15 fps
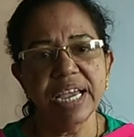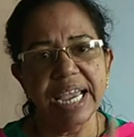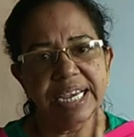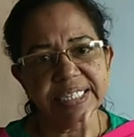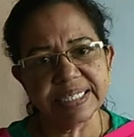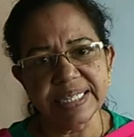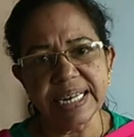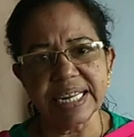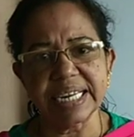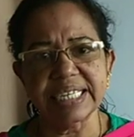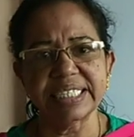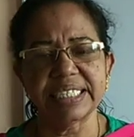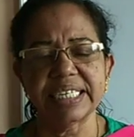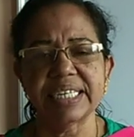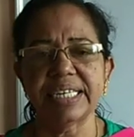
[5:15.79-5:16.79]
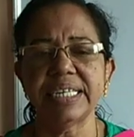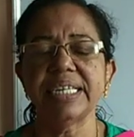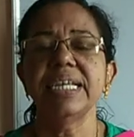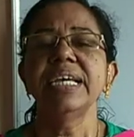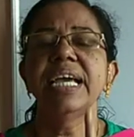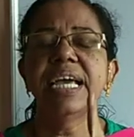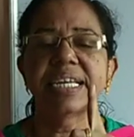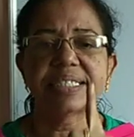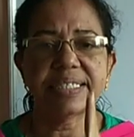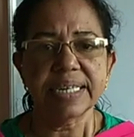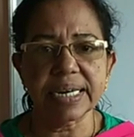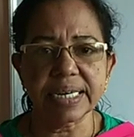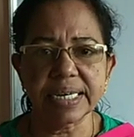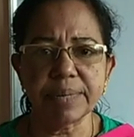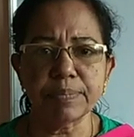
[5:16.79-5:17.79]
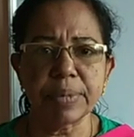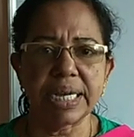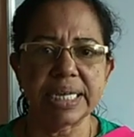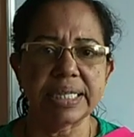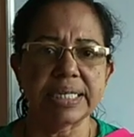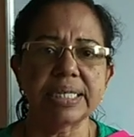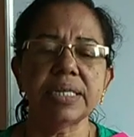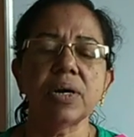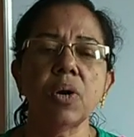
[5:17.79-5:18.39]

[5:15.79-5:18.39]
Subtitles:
acceleration exerting by the,